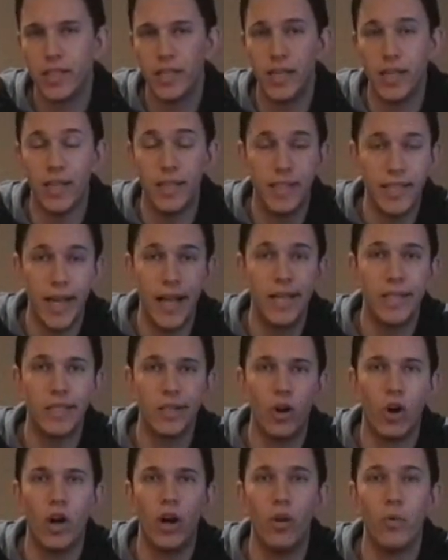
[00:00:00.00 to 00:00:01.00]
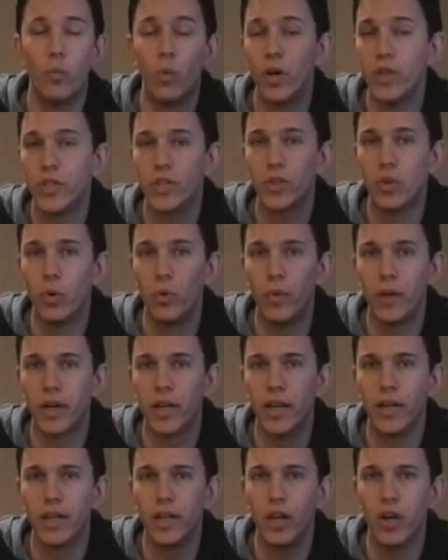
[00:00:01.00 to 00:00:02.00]
intent on what school they're
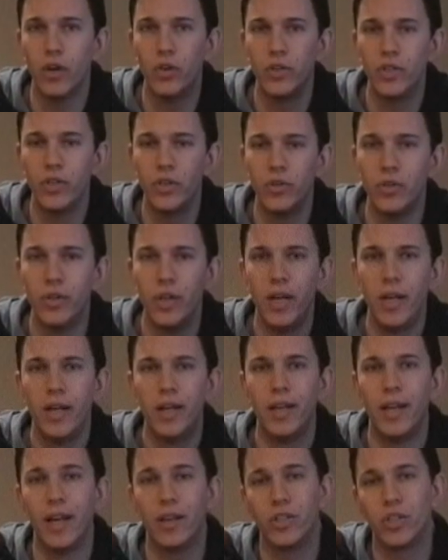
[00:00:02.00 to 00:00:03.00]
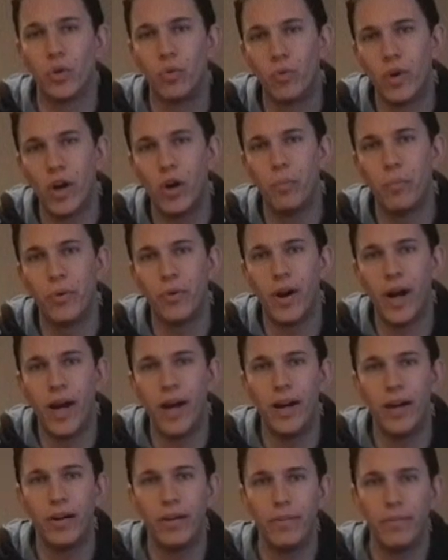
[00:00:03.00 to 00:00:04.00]
gonna go to. Now, Terrell
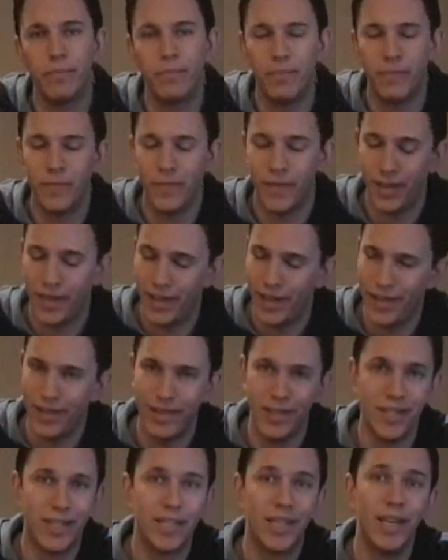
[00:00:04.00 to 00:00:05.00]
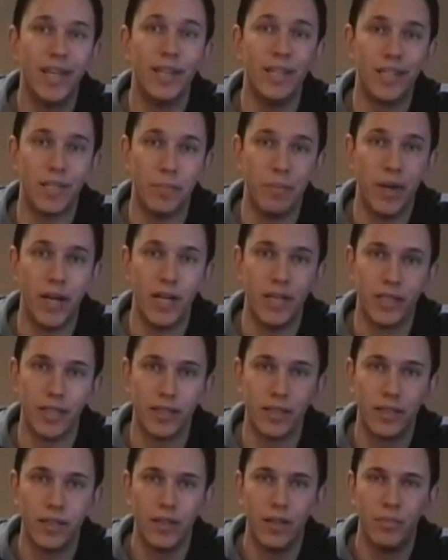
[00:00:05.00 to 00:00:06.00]
Pryor, this kid is
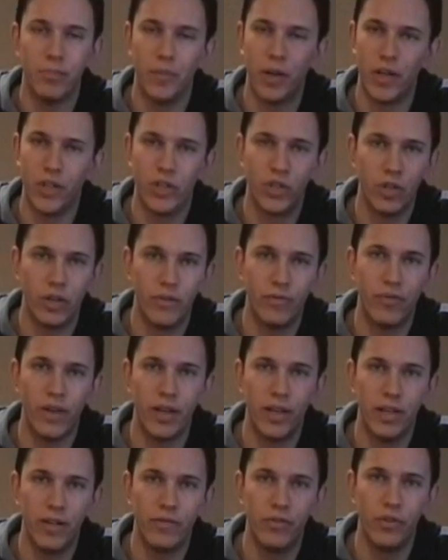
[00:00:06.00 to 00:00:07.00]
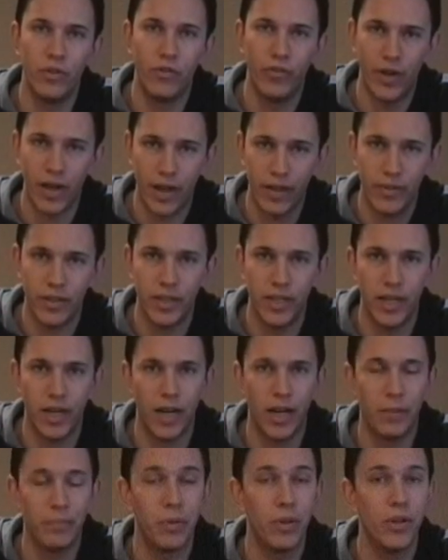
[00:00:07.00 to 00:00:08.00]
amazing. Not sure if any of you have had
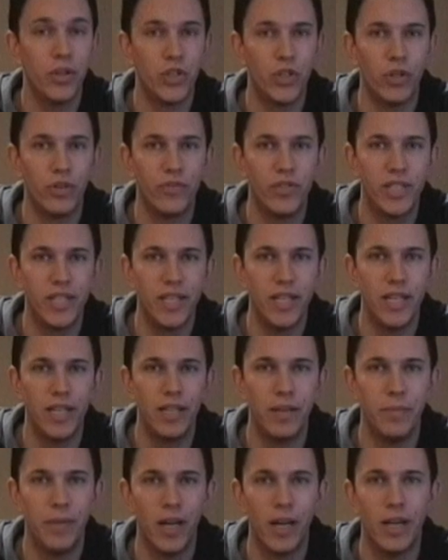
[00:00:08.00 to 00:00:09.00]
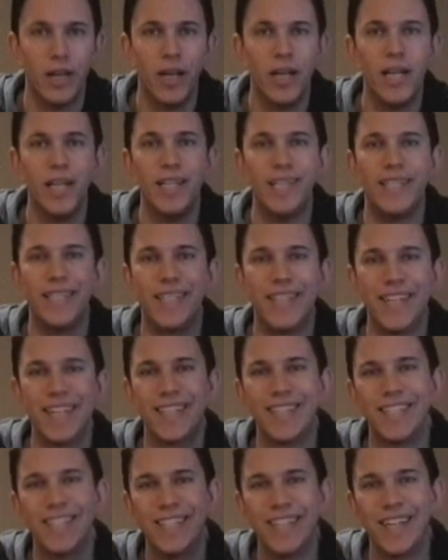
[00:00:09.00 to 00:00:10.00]
the pleasure of seeing him yet. He's
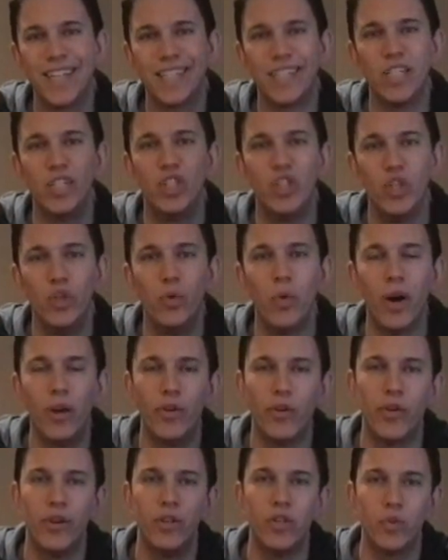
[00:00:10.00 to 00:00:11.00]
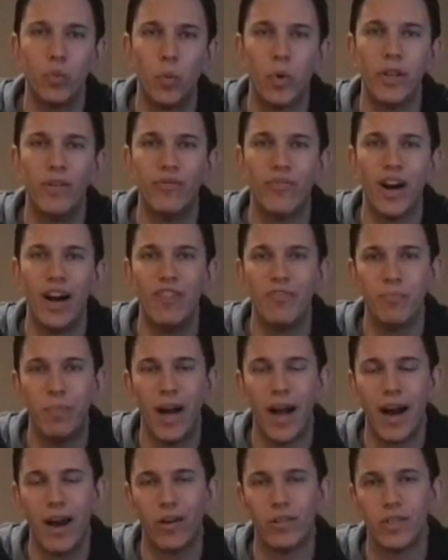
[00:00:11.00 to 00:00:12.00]
6'6", 225
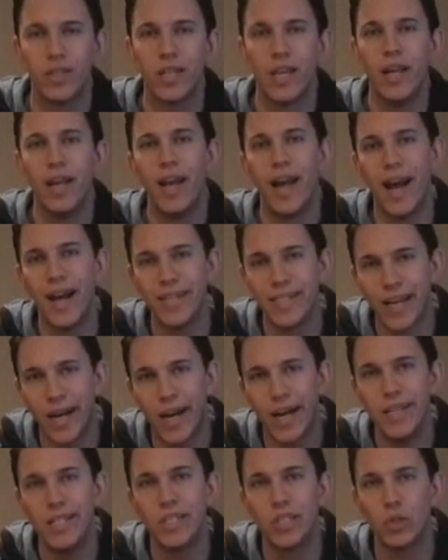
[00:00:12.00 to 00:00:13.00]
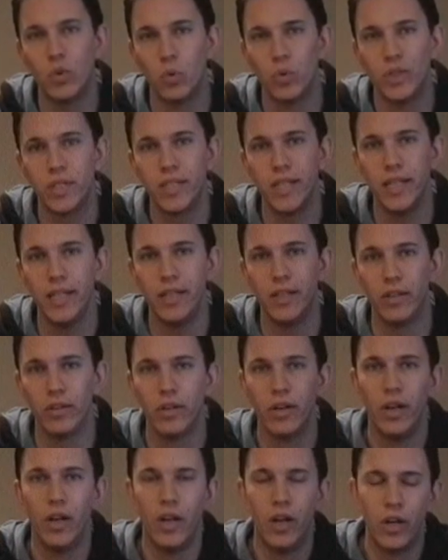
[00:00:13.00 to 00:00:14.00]
pounds as a high school senior.
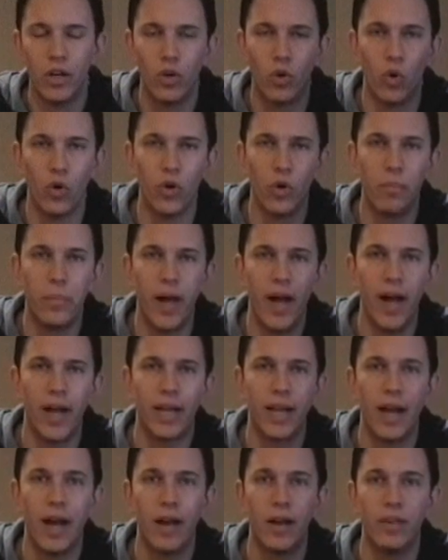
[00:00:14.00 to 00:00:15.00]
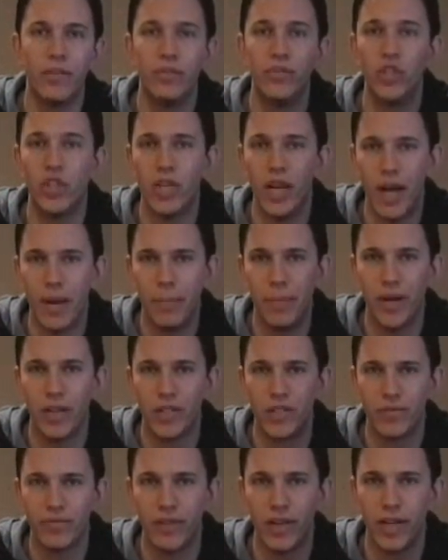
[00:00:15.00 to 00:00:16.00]
Quarterback out of Jeannette,
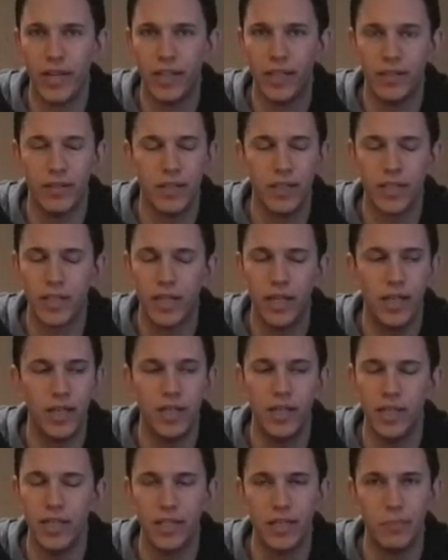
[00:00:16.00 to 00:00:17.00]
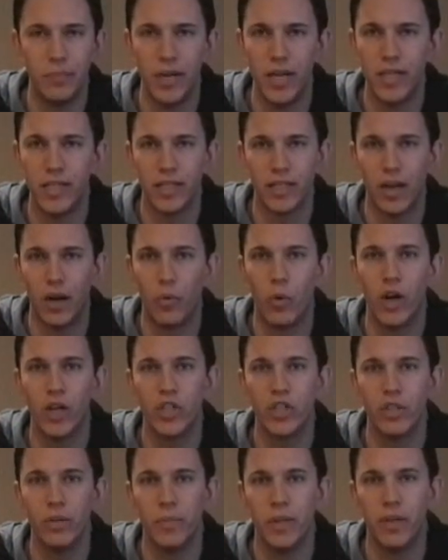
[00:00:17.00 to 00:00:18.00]
Pennsylvania. This kid is amazing. I
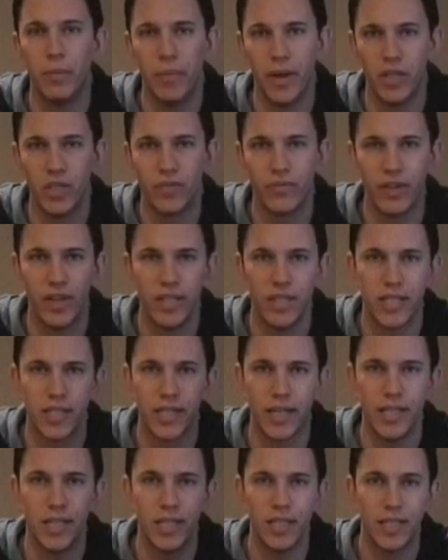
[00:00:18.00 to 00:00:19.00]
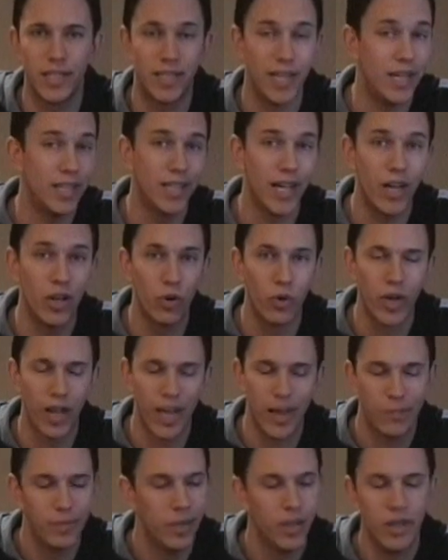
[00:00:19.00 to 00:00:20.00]
watched him in the Pennsylvania state title
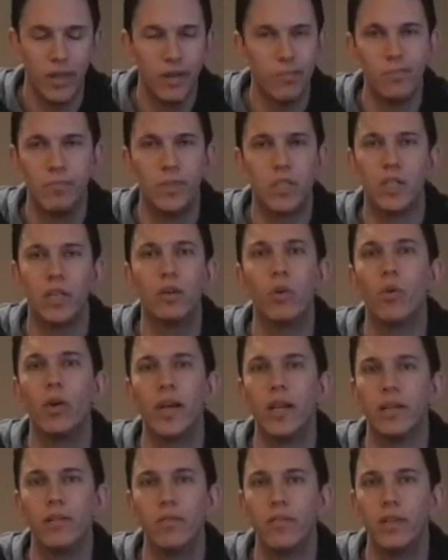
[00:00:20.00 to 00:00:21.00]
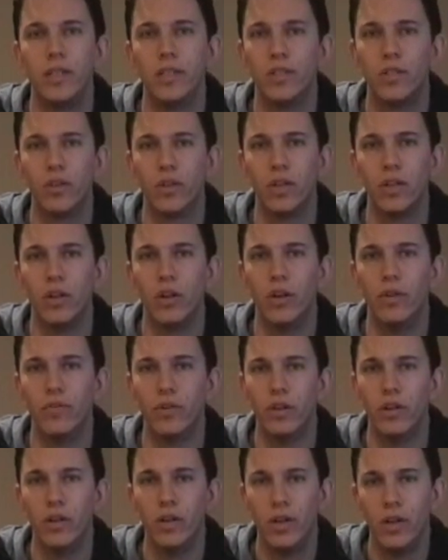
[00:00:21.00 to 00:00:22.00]
game. Single-handedly took it
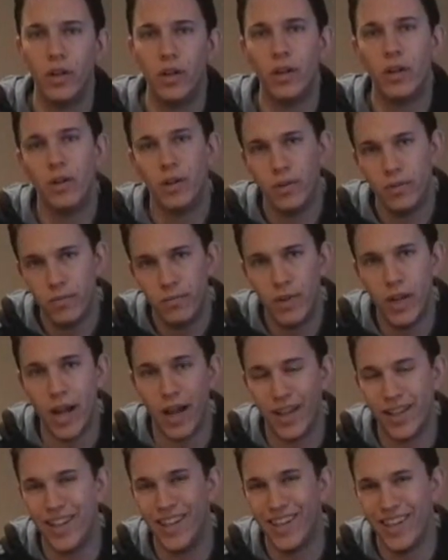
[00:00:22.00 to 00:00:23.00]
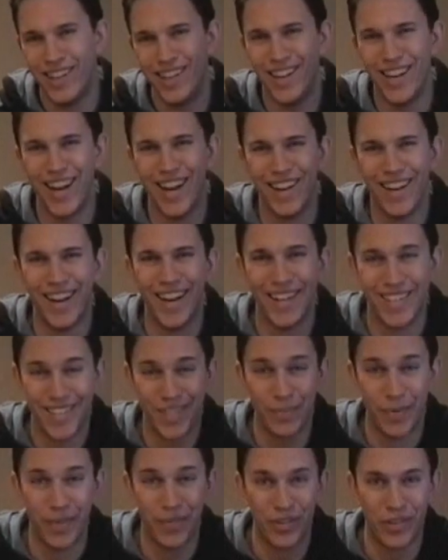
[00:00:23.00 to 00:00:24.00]
over. Yeah, he had
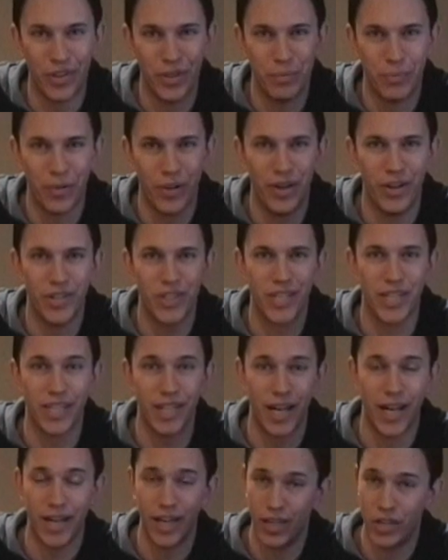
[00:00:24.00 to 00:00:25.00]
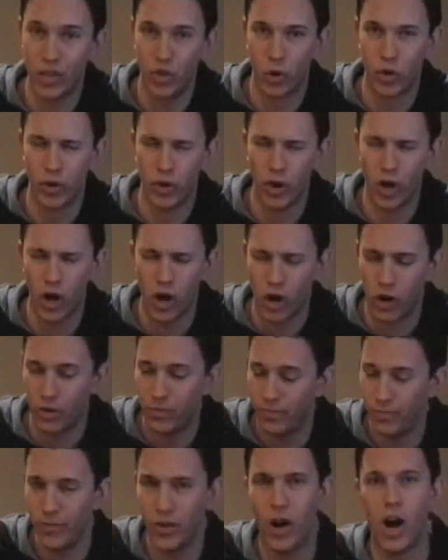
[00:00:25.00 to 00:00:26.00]
some other good players like Jordan
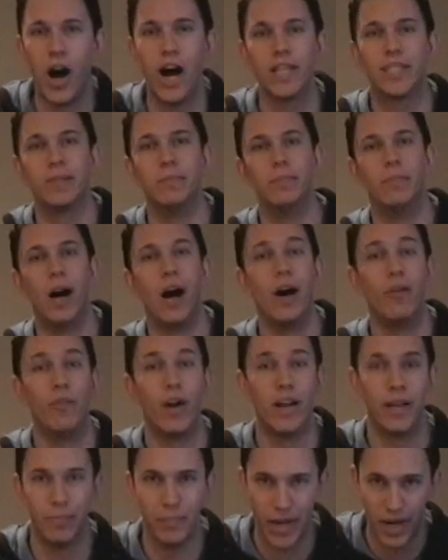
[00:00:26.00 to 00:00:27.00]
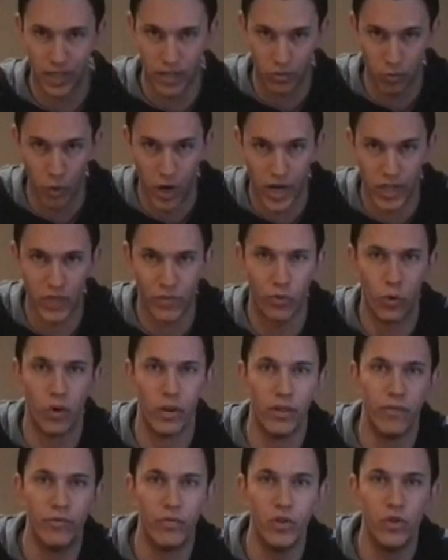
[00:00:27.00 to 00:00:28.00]
Hall, awesome running back to watch for
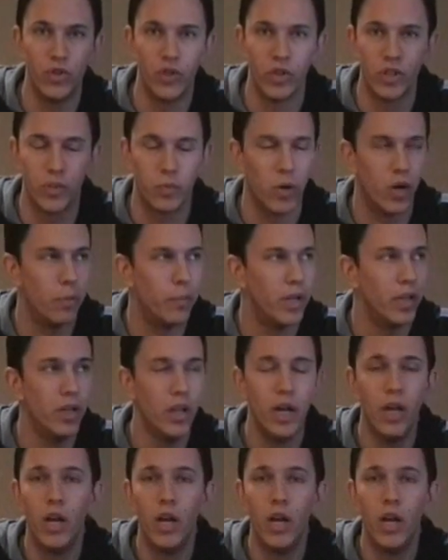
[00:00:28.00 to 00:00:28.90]
in the future as well. But